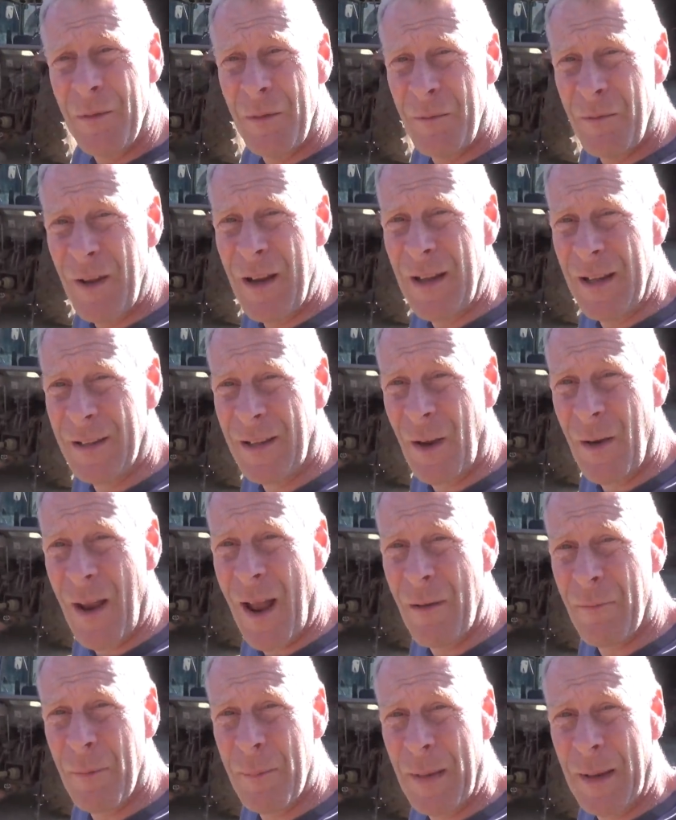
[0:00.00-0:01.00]
we really don't
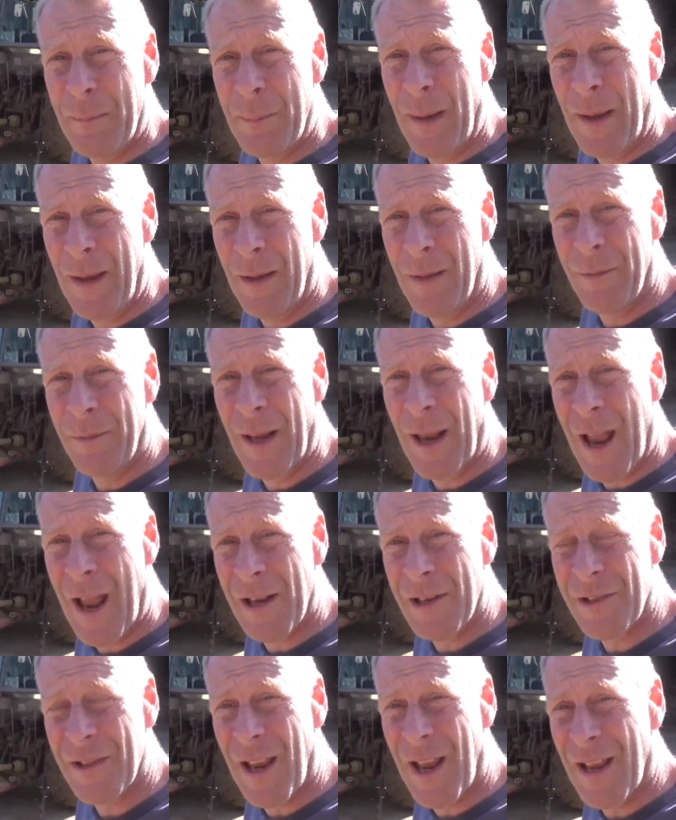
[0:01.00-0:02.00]
have a big pit of
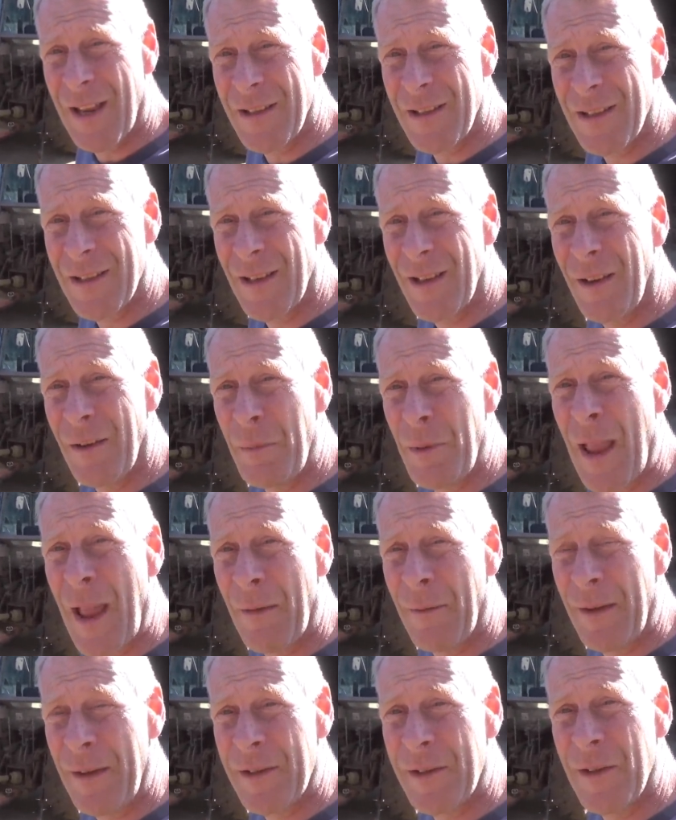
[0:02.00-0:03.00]
cash and we
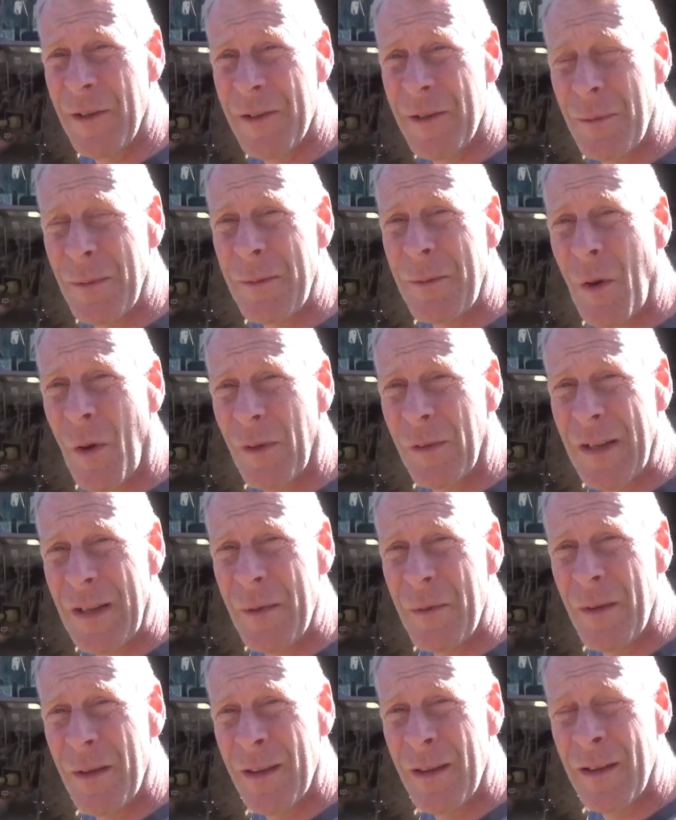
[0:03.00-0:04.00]
have issues that we've got to
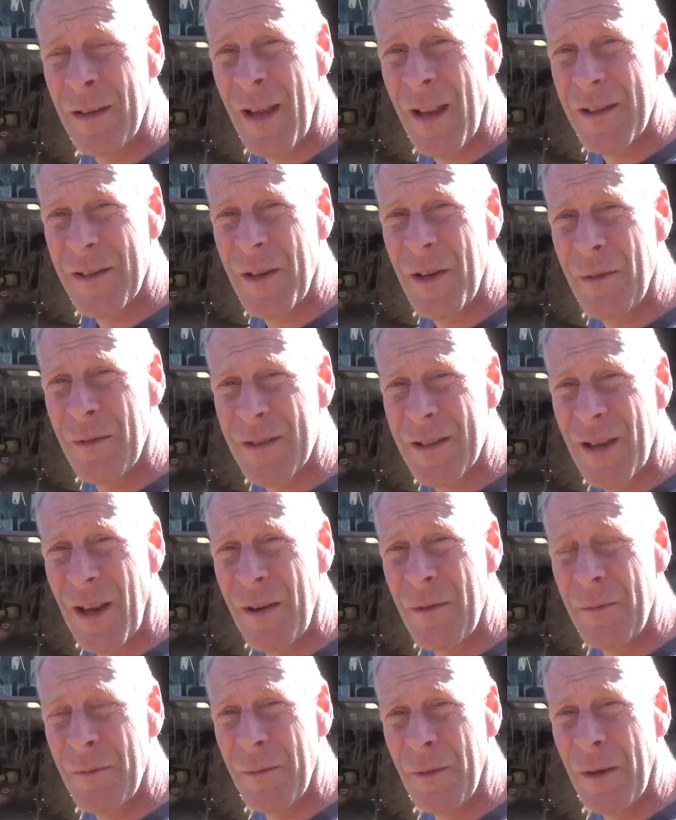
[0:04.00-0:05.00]
deal with in the next year or
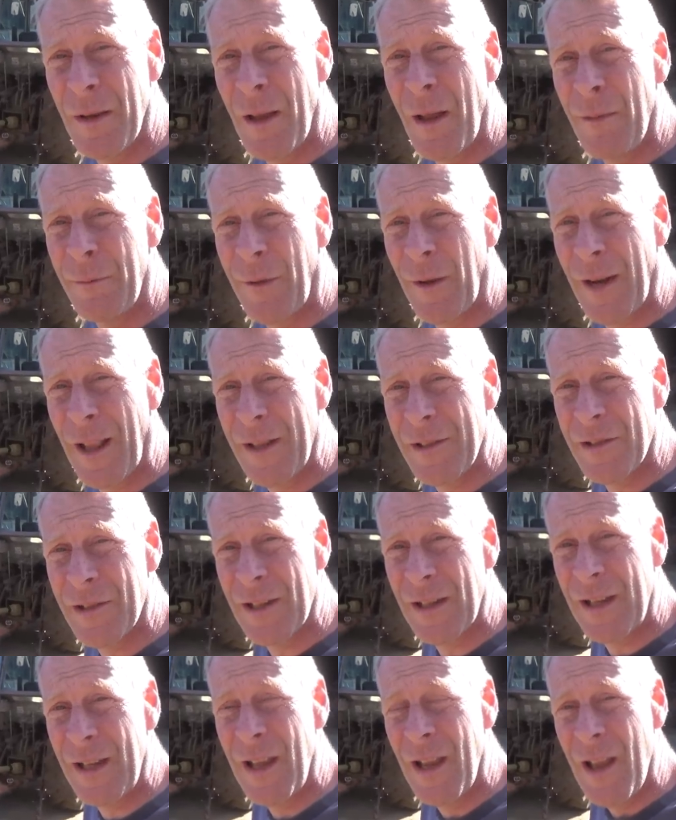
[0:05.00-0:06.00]
so uh,
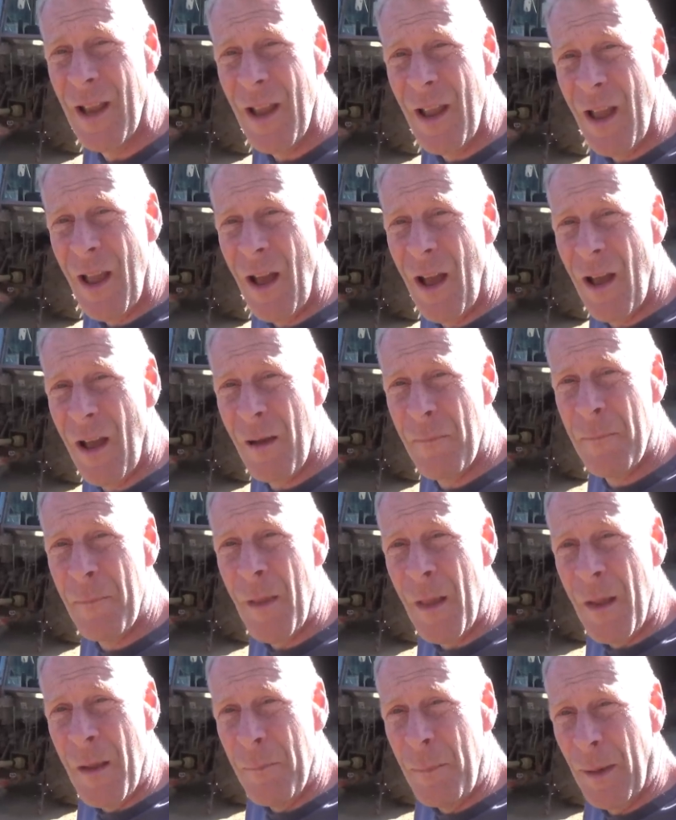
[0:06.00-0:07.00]
financially um,
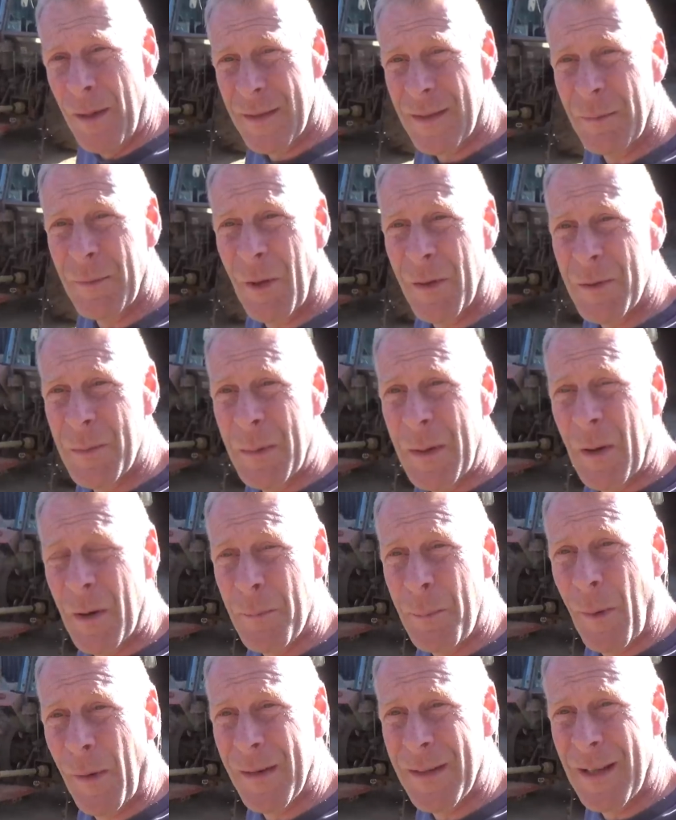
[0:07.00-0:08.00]
but sometimes we've got
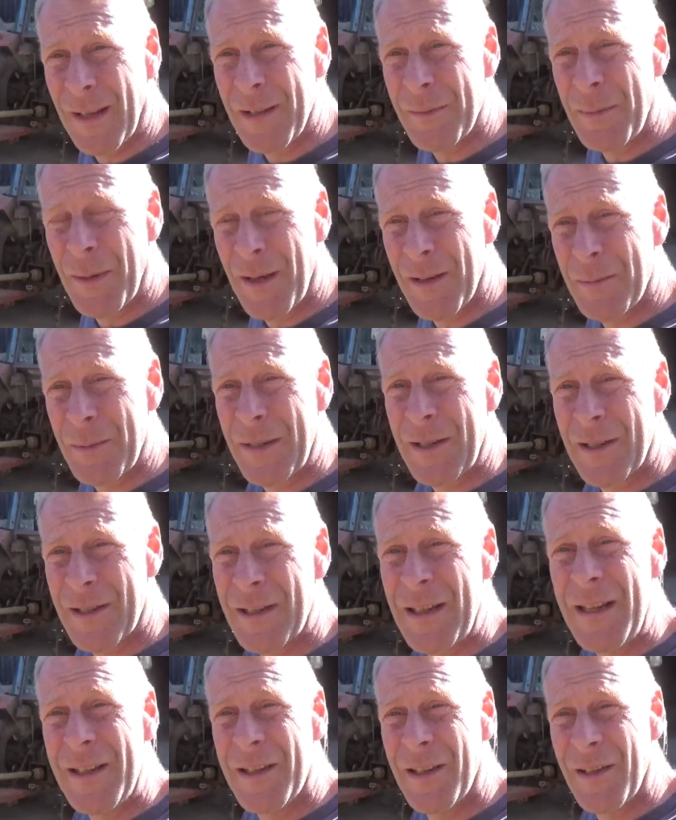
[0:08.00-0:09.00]
to buy things because we
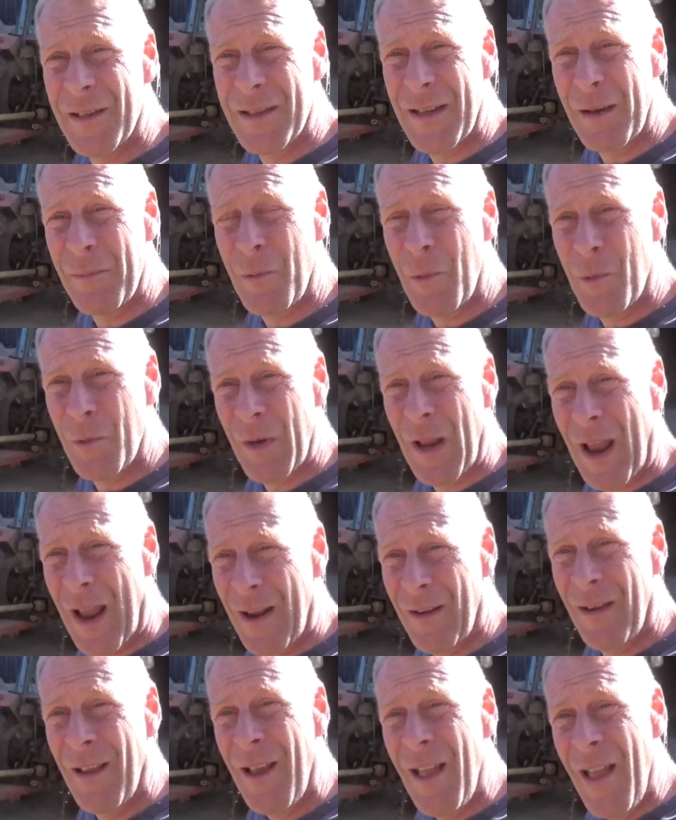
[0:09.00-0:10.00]
just need to because they're worn
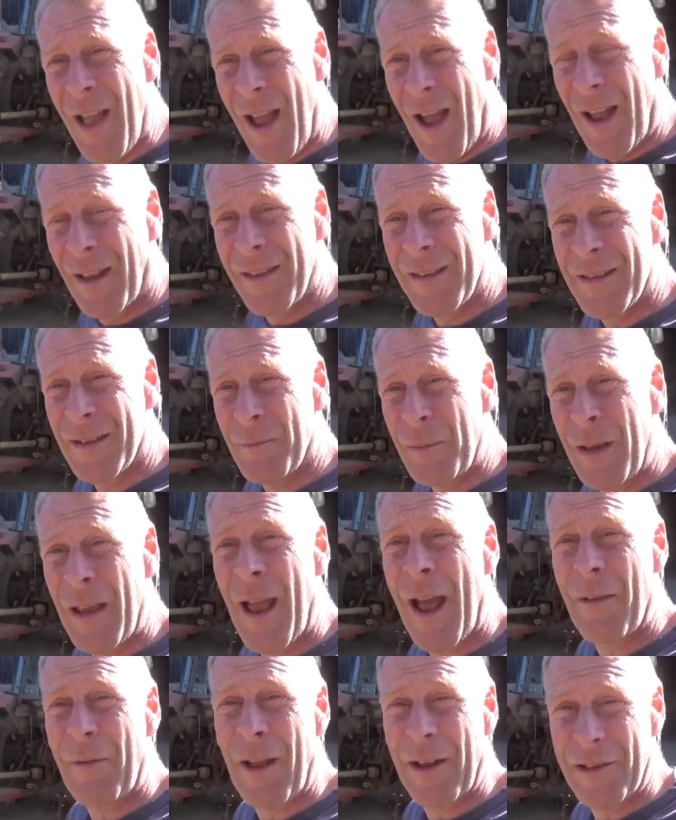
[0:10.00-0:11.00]
out and we
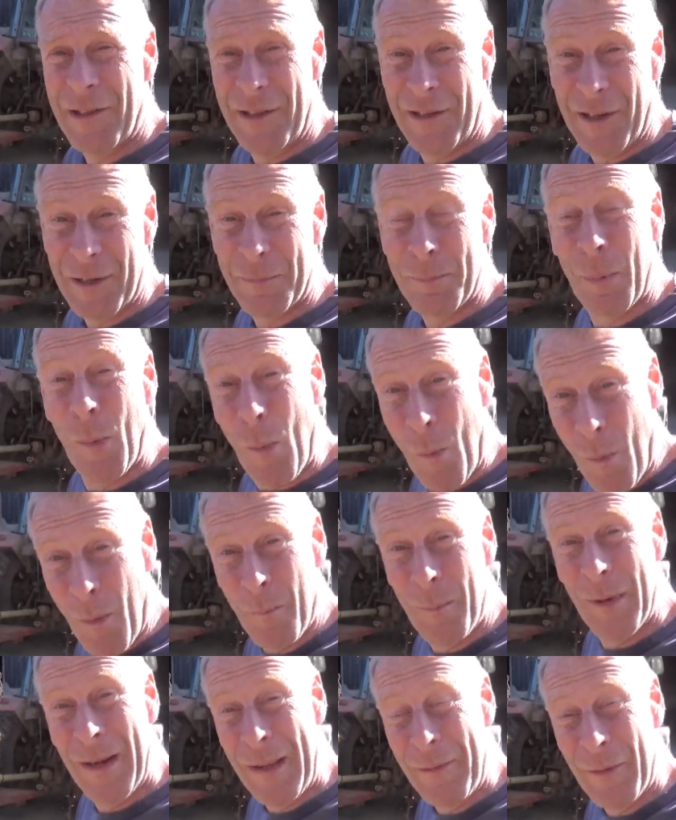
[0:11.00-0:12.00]
have actually just
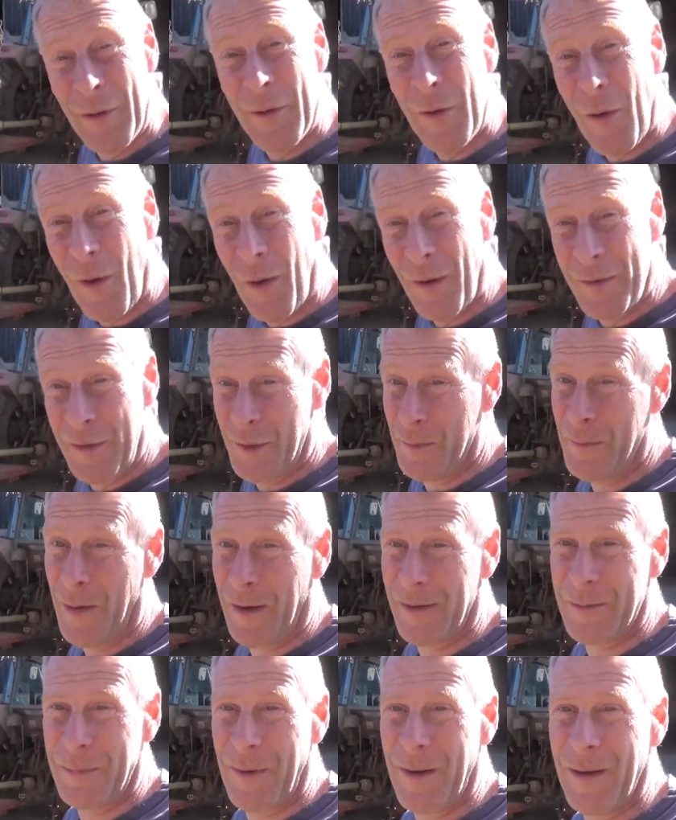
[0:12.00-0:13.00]
bought believe it or not a new
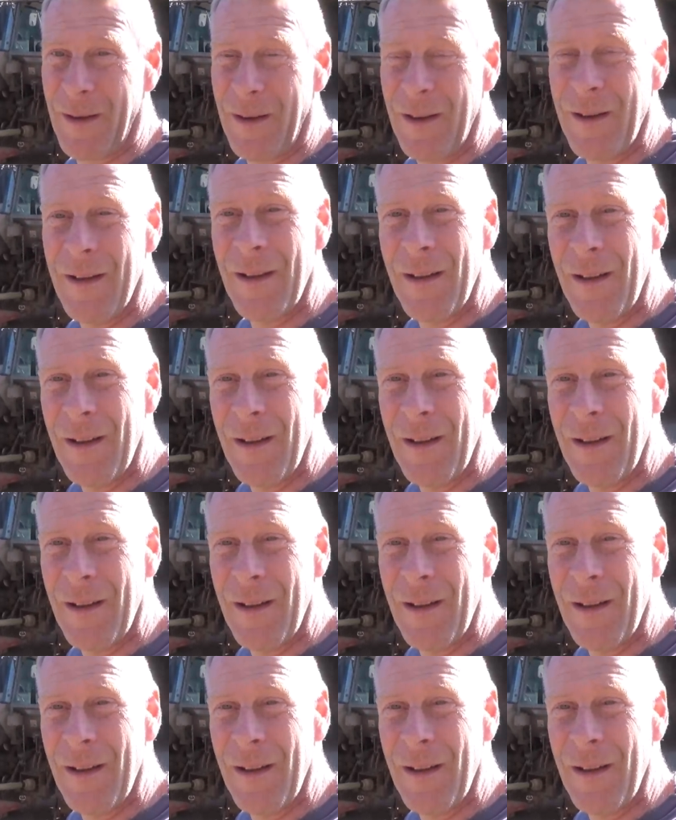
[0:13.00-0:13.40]
muck spreader